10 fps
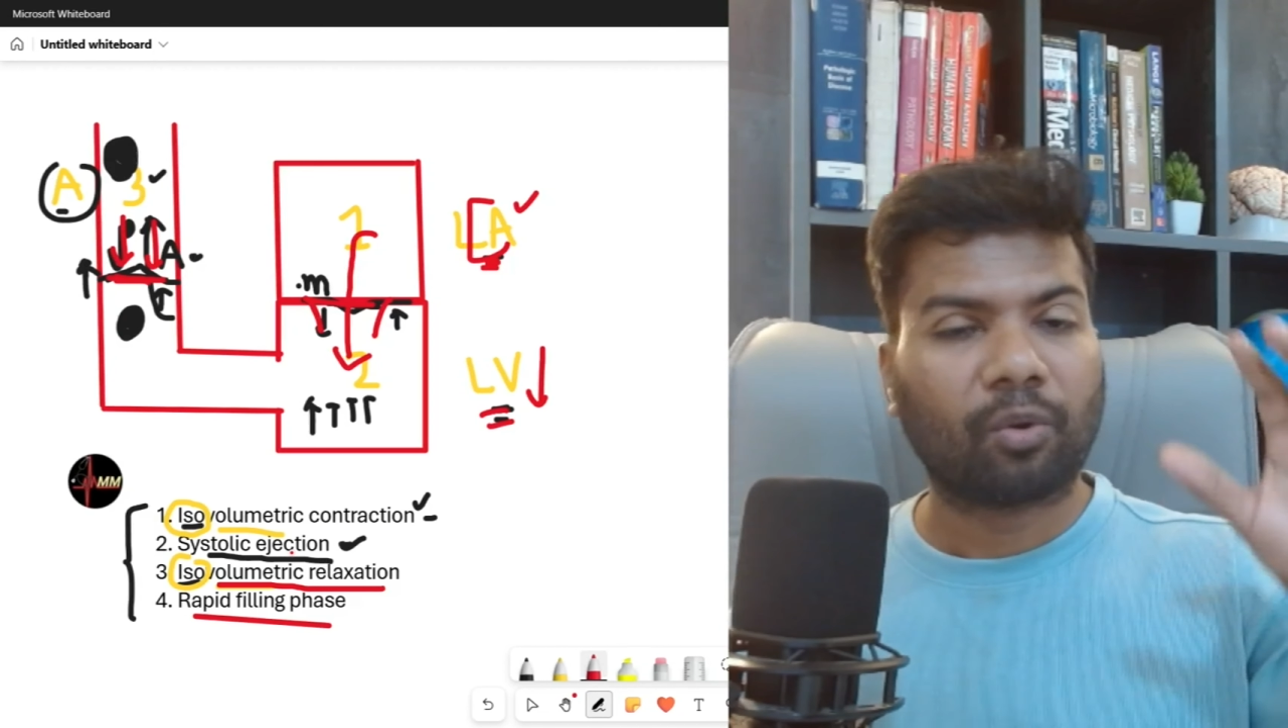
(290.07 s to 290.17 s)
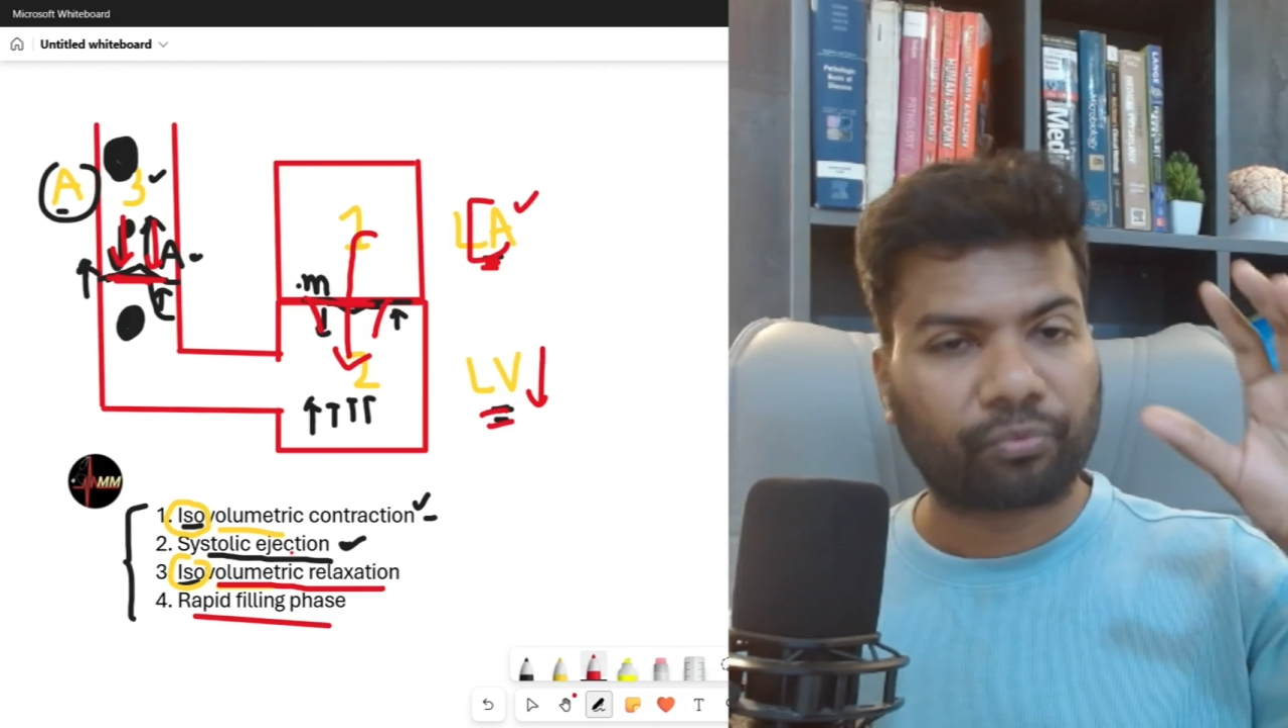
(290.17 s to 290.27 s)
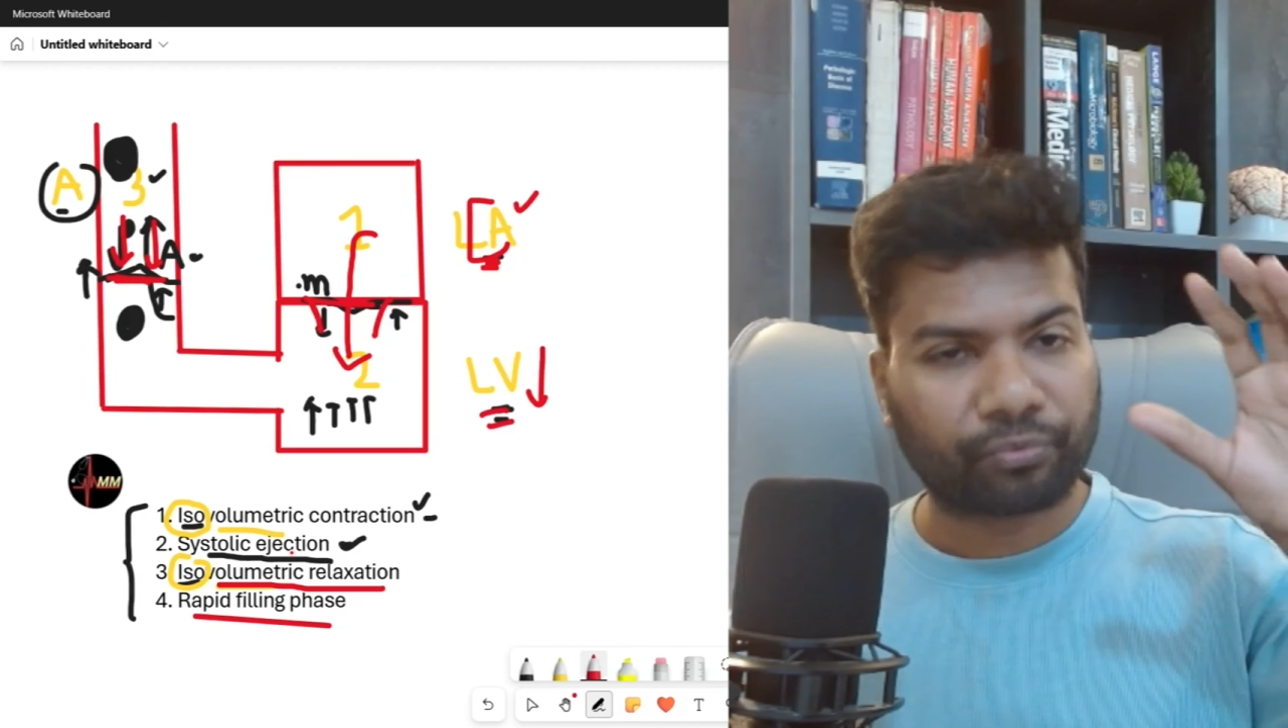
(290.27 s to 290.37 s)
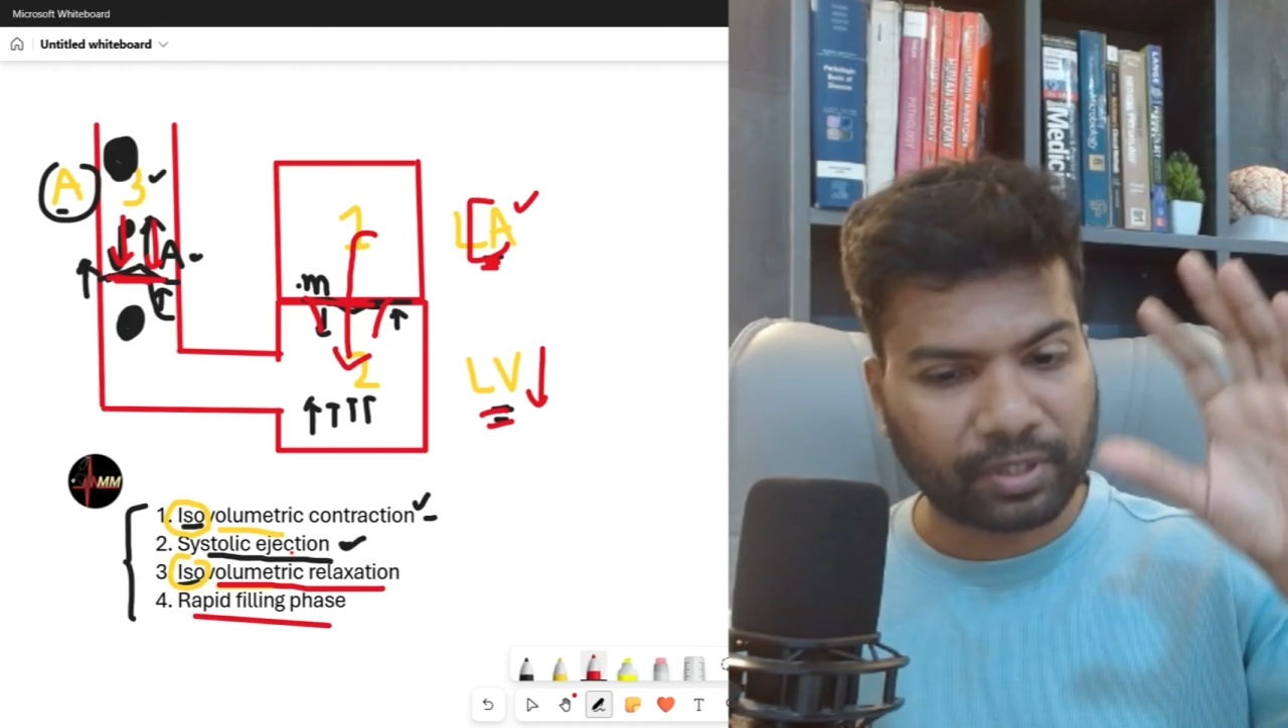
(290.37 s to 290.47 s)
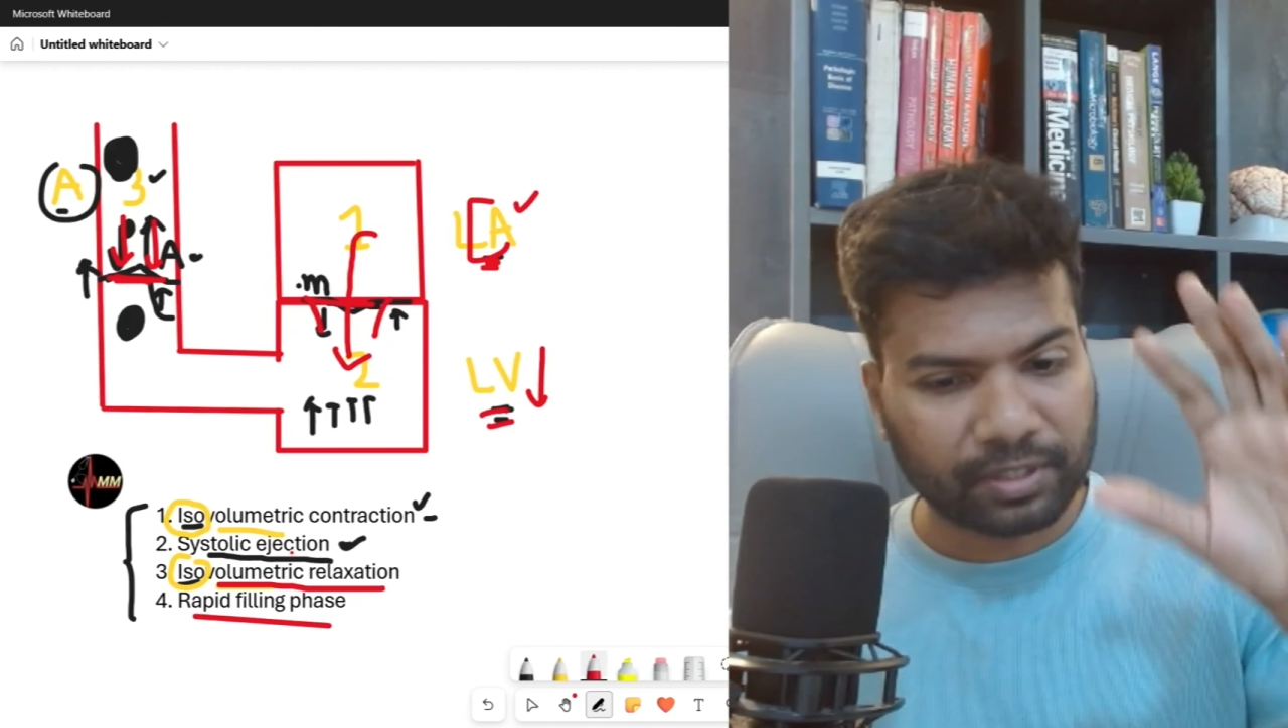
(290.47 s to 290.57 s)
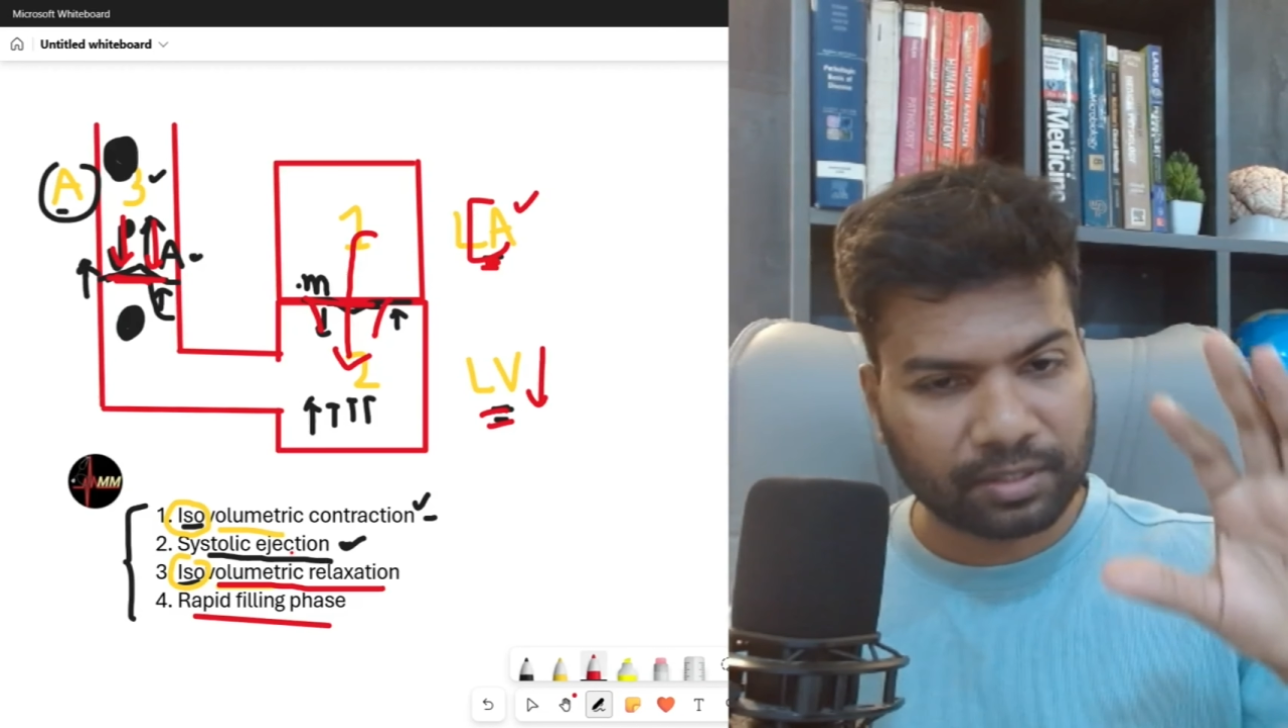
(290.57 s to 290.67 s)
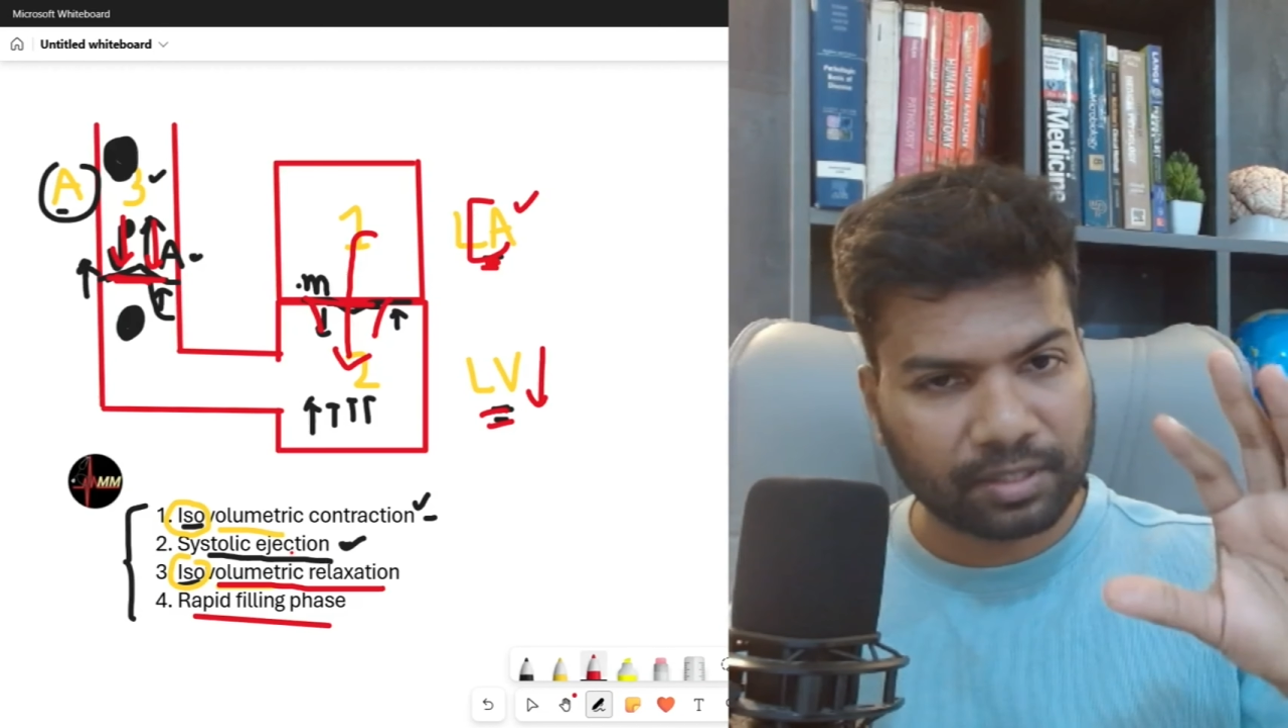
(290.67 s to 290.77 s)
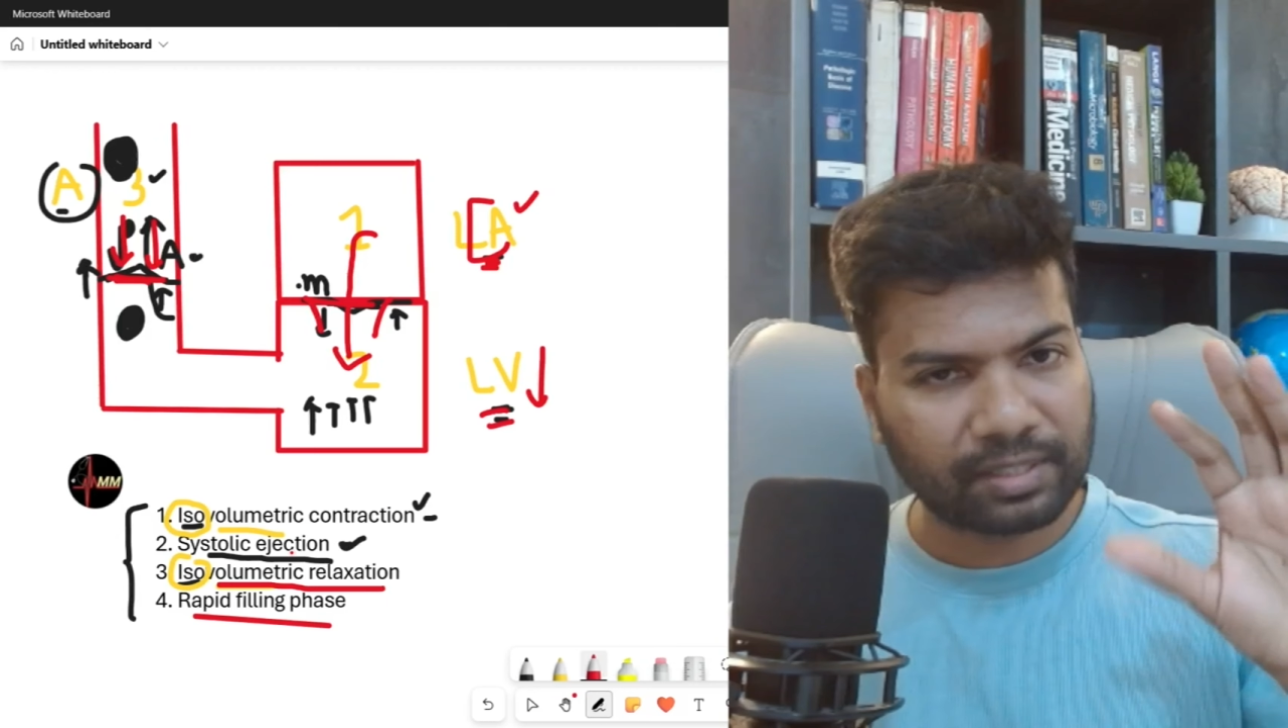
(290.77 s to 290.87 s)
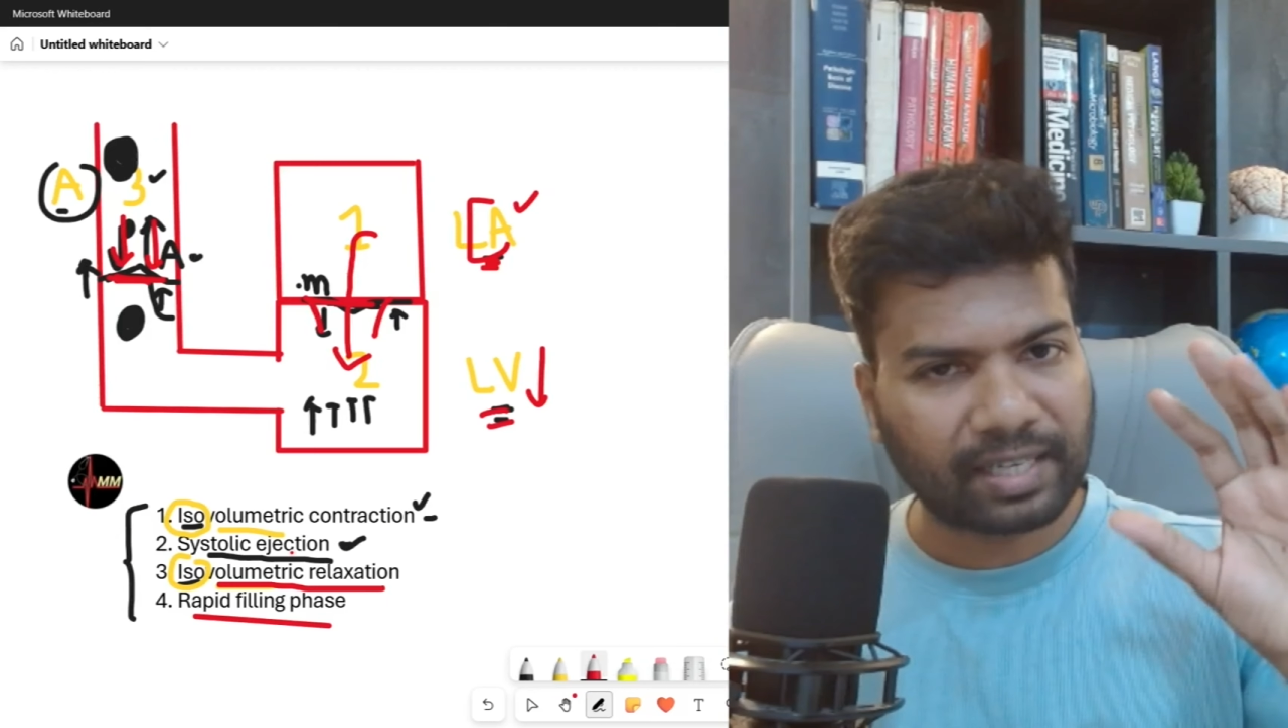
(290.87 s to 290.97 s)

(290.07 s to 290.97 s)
First is the